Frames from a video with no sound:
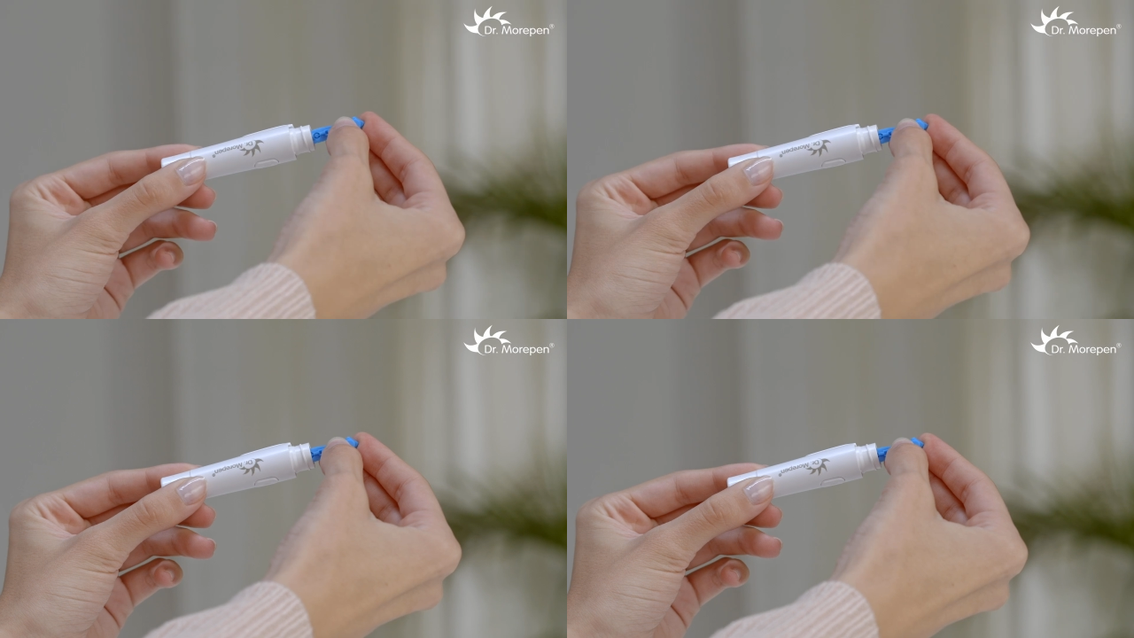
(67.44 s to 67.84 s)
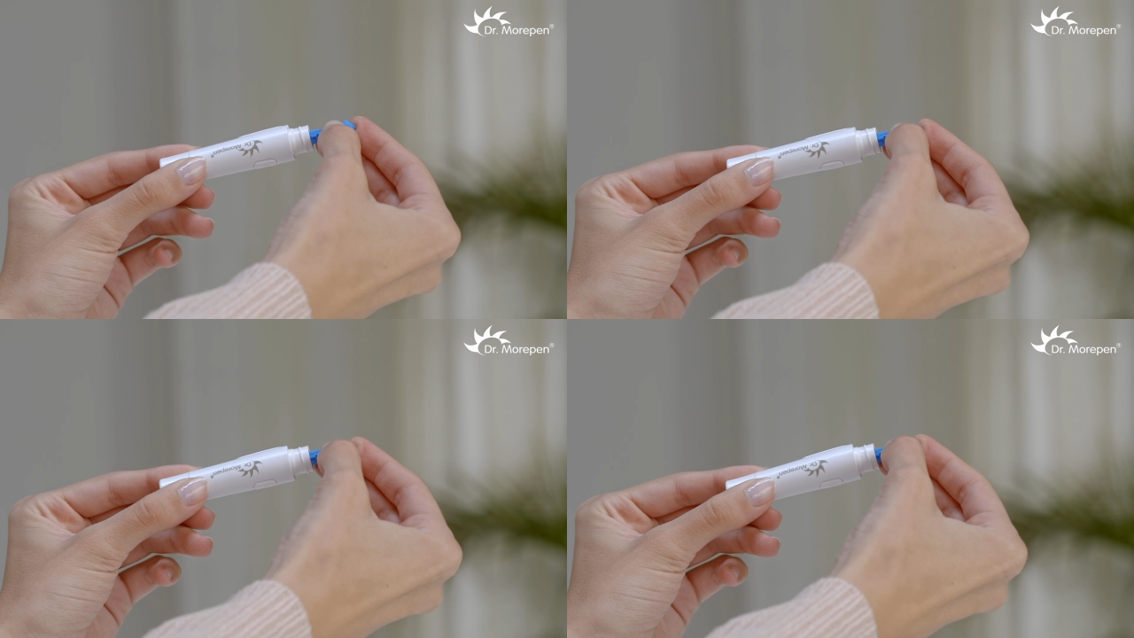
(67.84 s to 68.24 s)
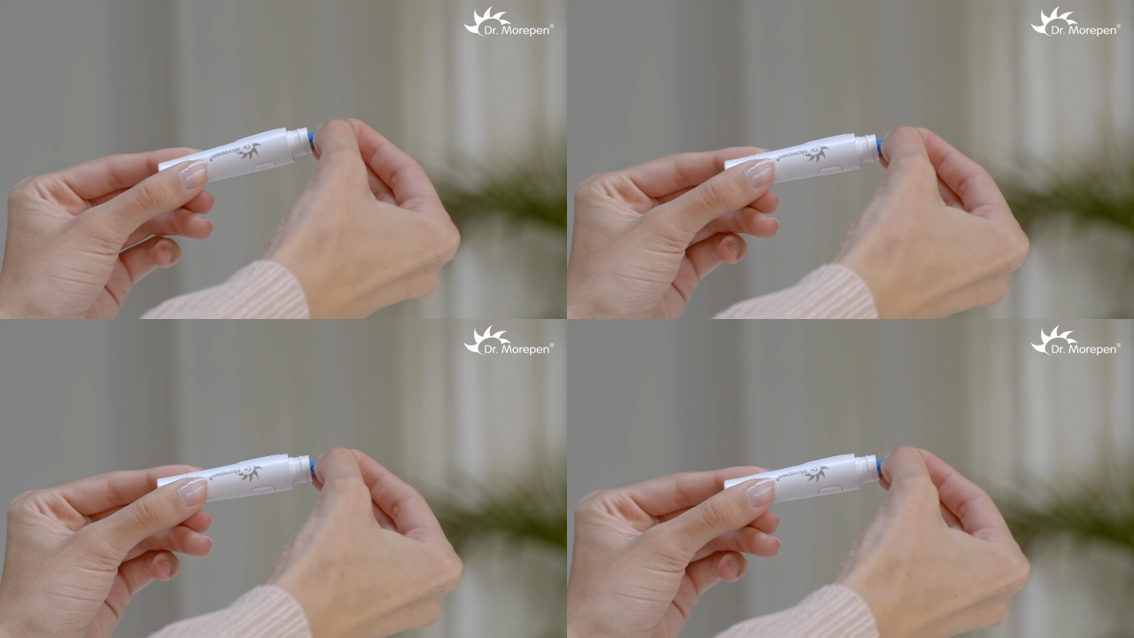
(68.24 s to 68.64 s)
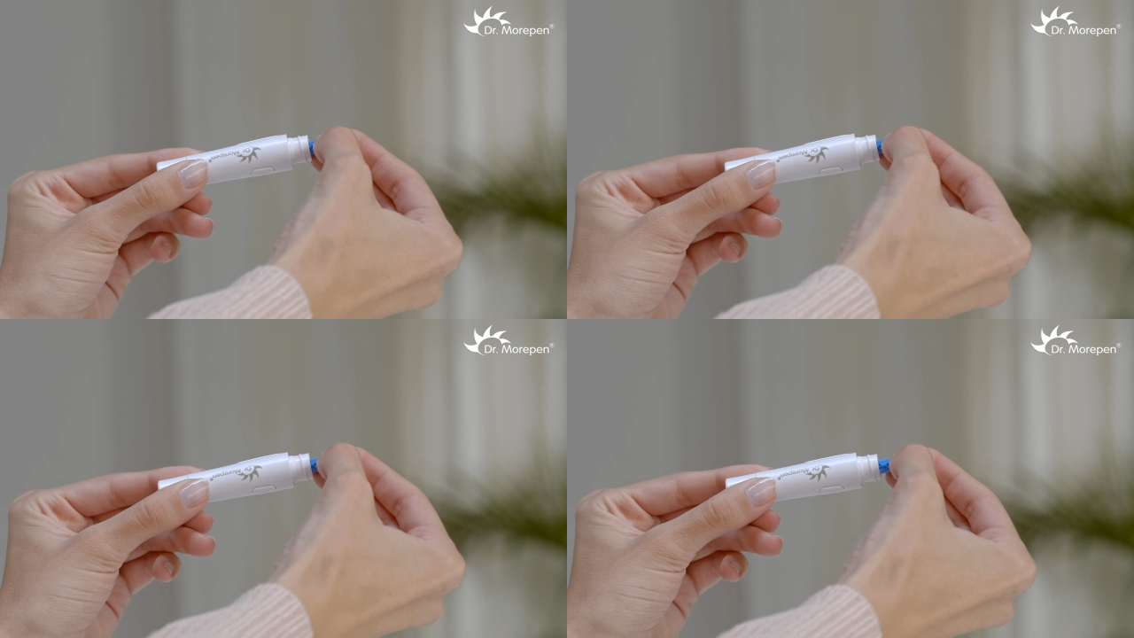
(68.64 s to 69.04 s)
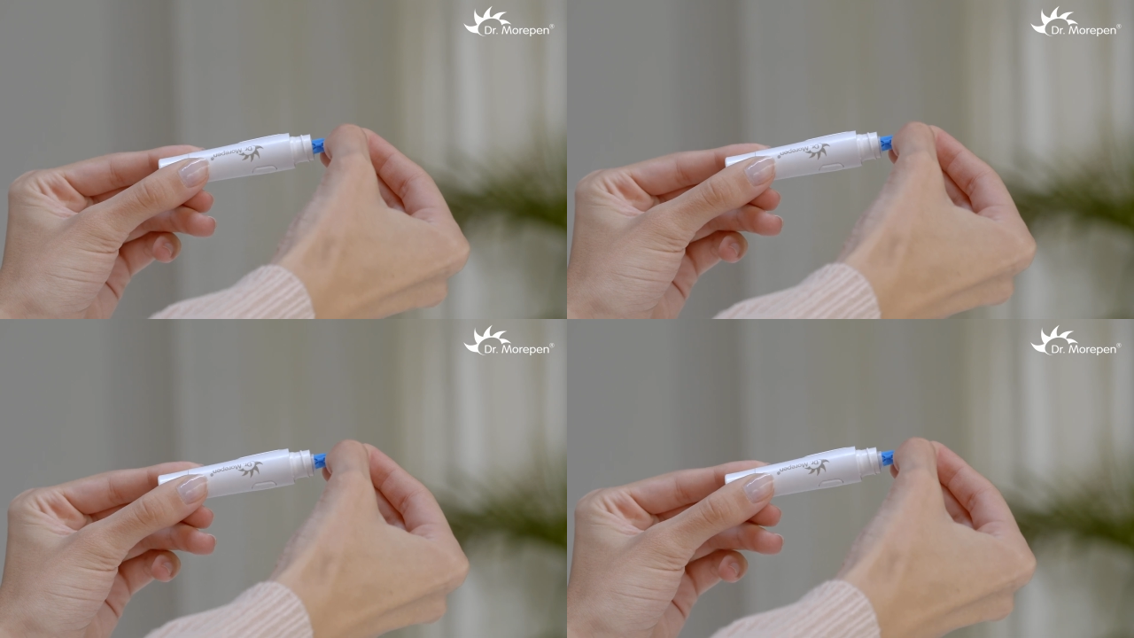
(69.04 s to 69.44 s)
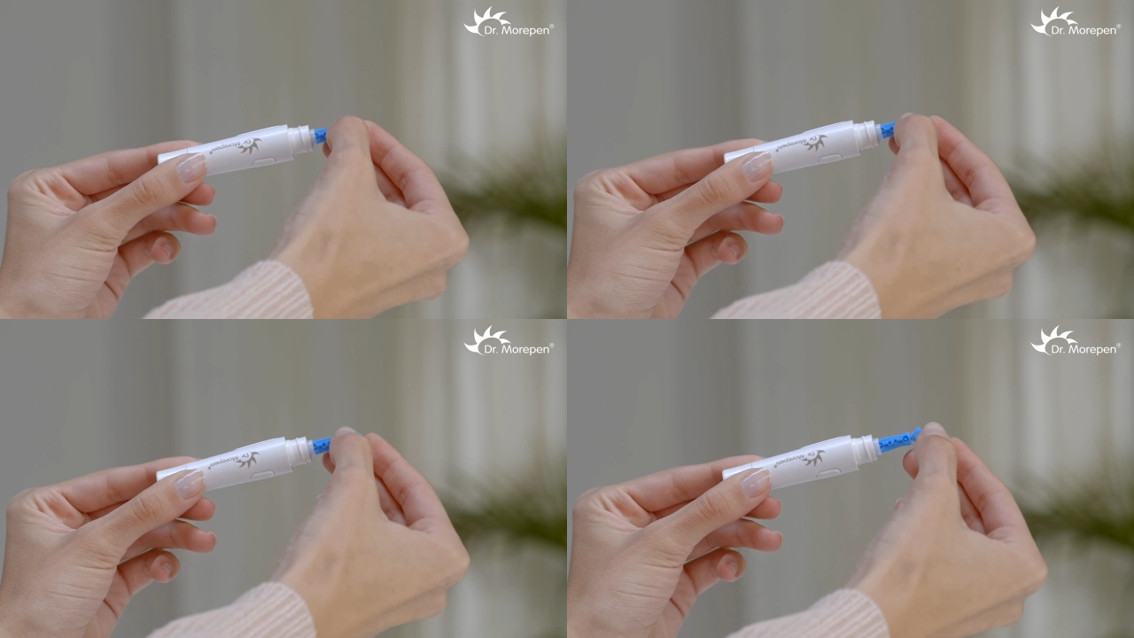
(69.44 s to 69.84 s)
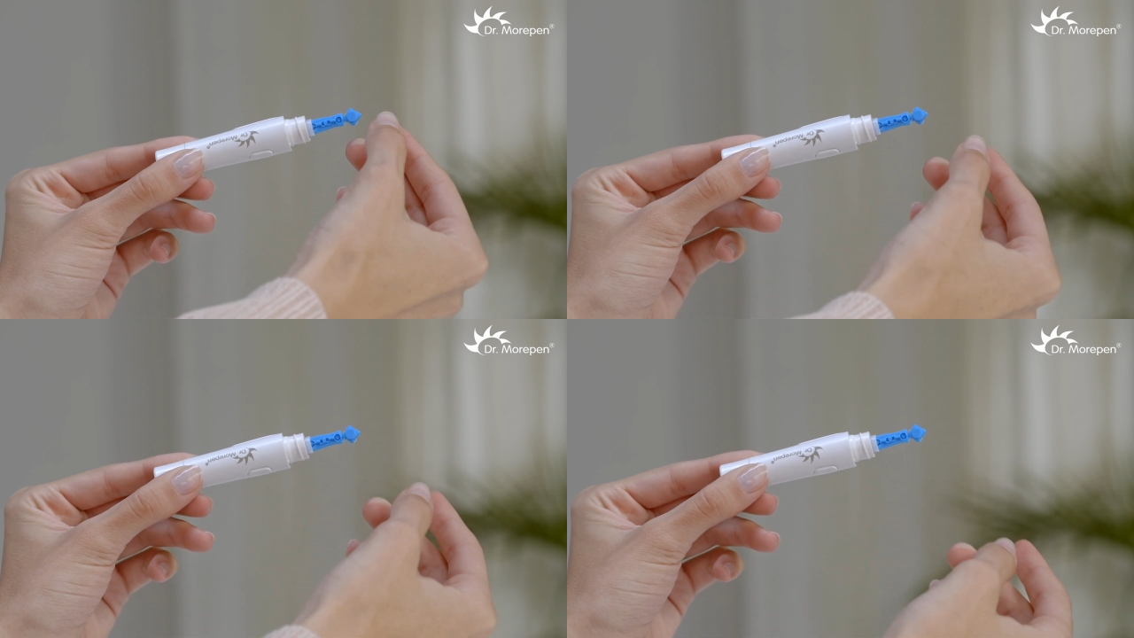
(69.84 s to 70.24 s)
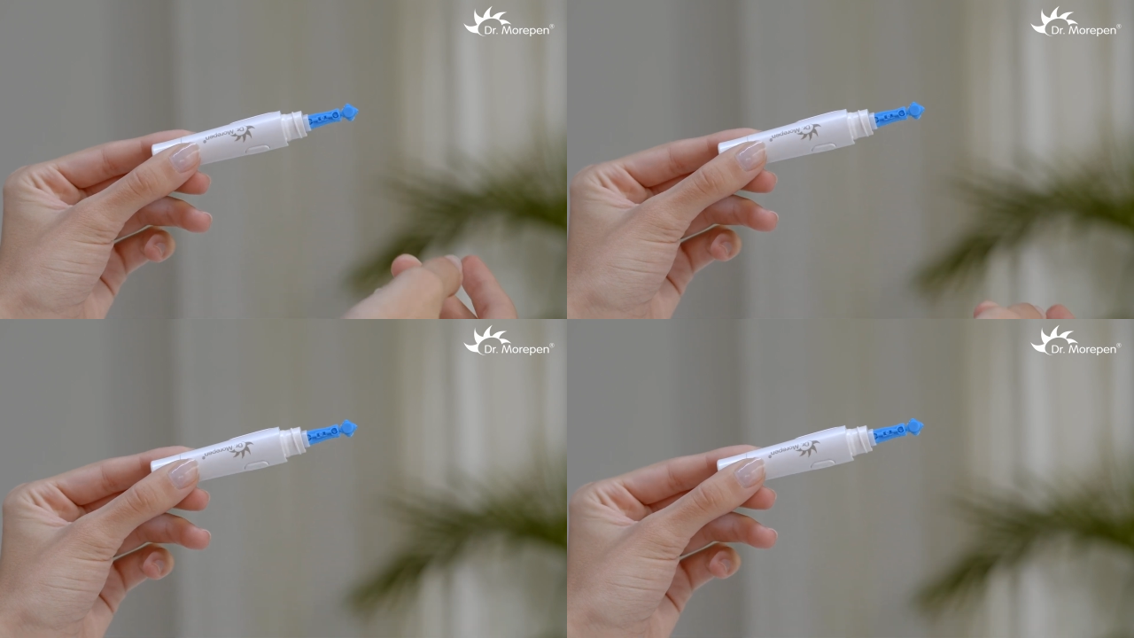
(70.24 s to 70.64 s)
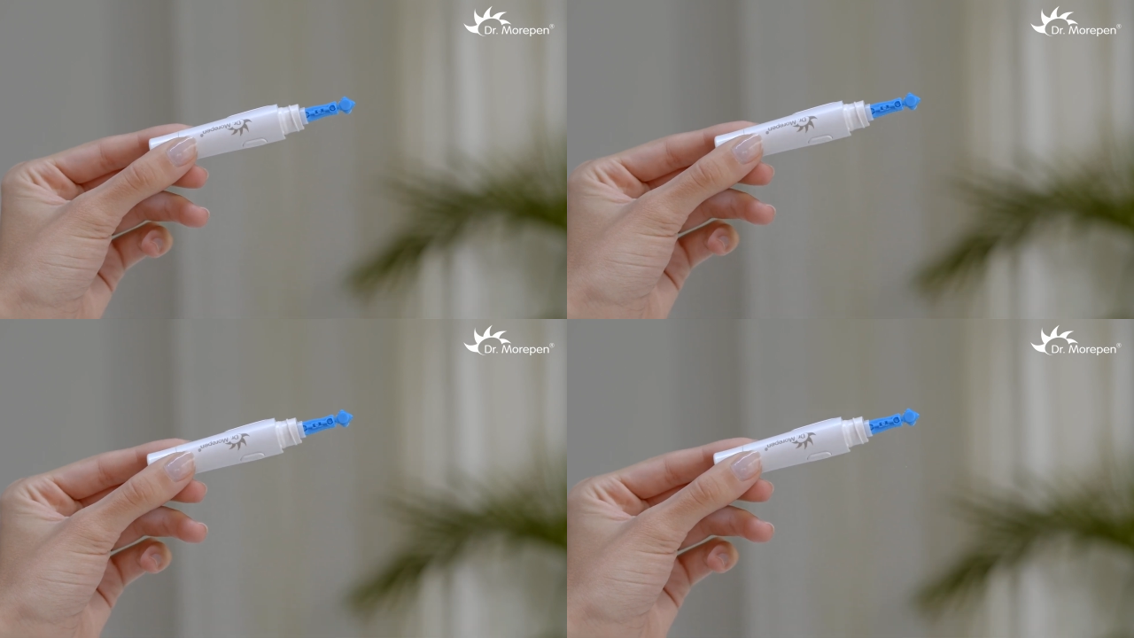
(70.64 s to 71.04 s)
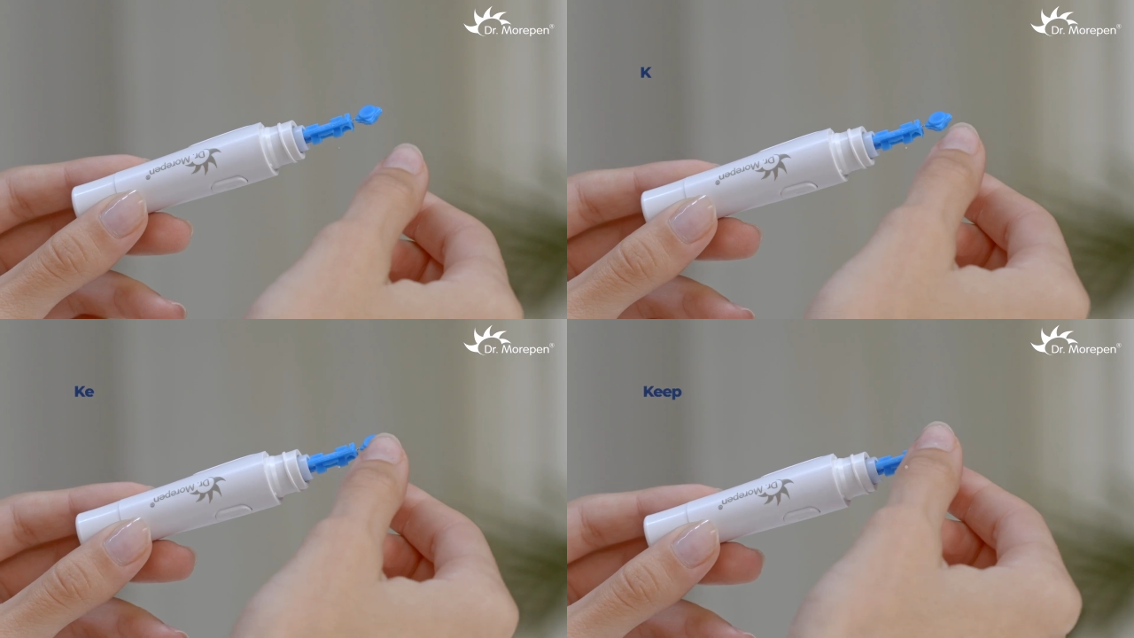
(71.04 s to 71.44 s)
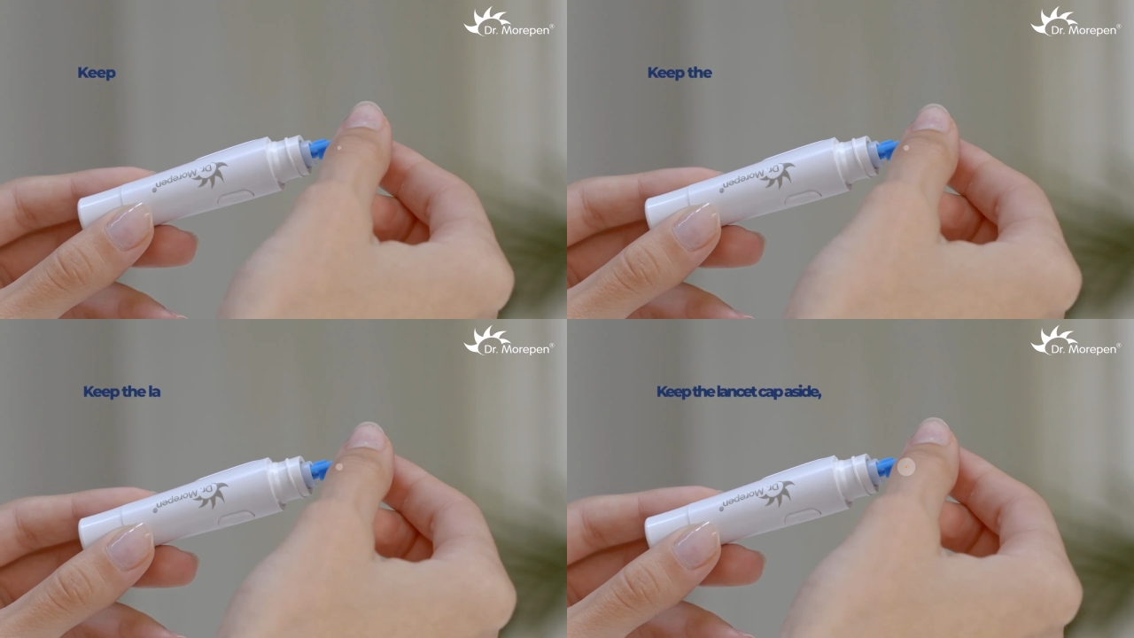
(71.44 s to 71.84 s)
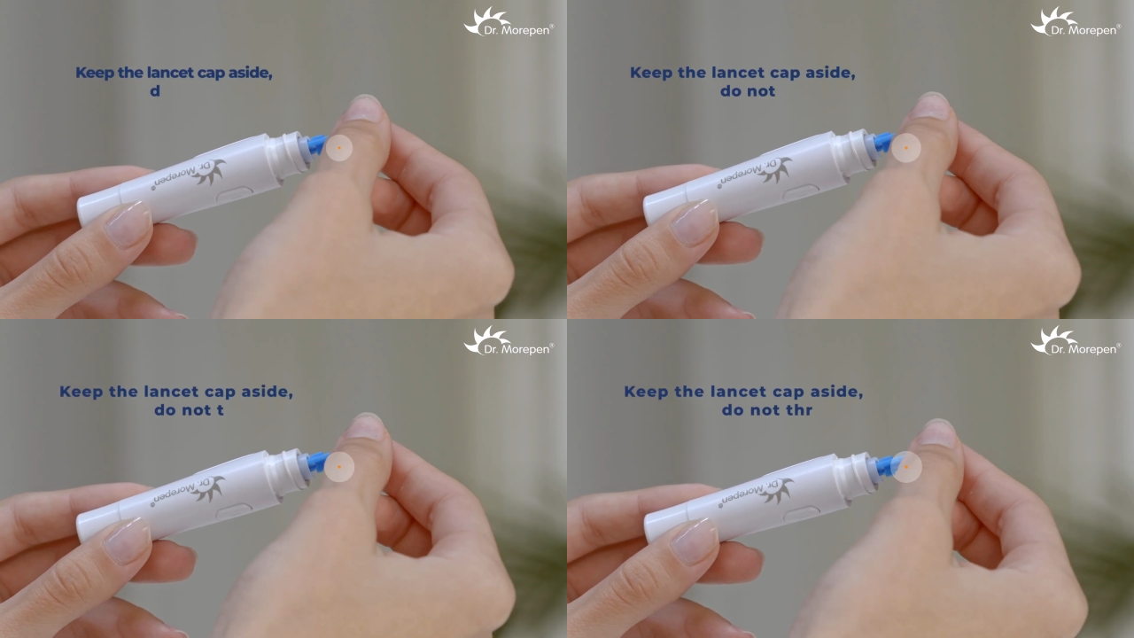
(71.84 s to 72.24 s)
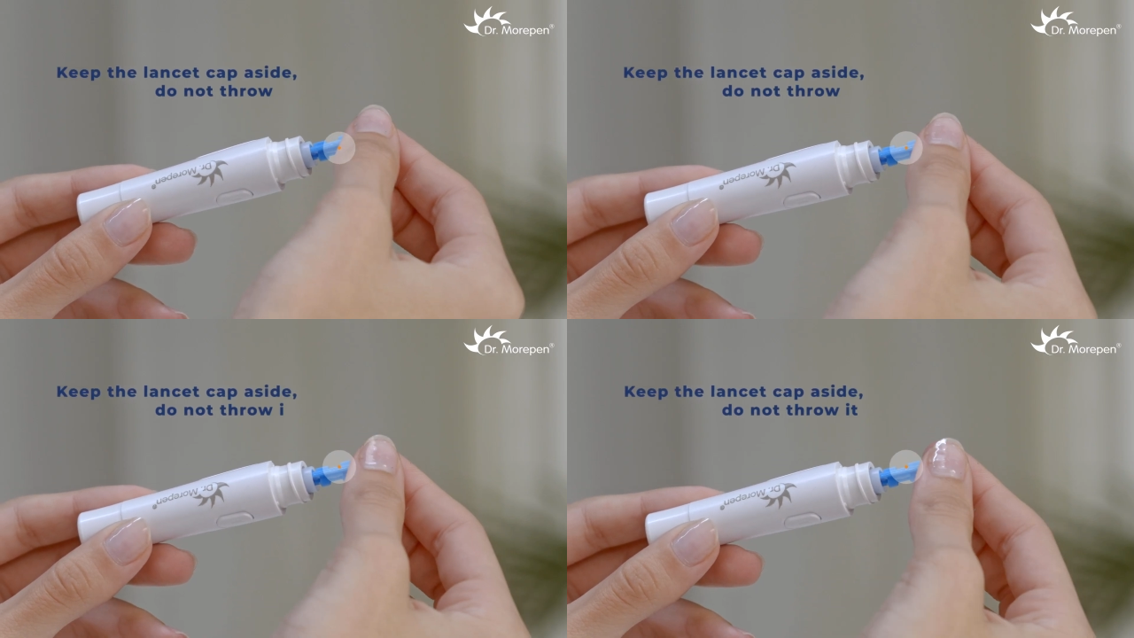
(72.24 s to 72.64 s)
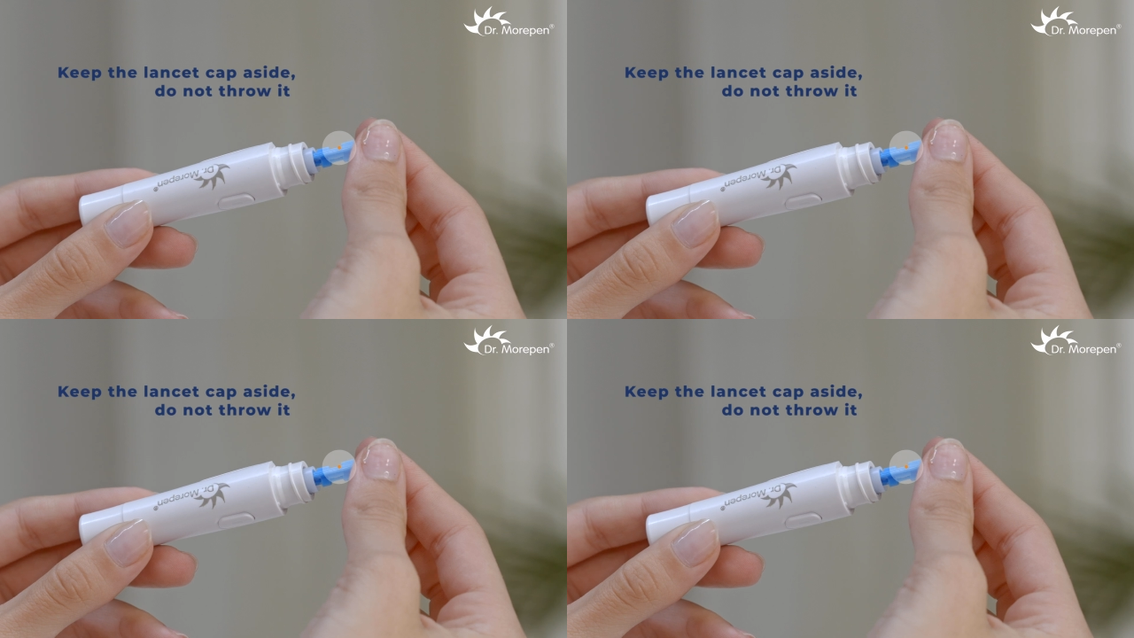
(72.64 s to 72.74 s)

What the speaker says: No face is visible, so there are no lips to read.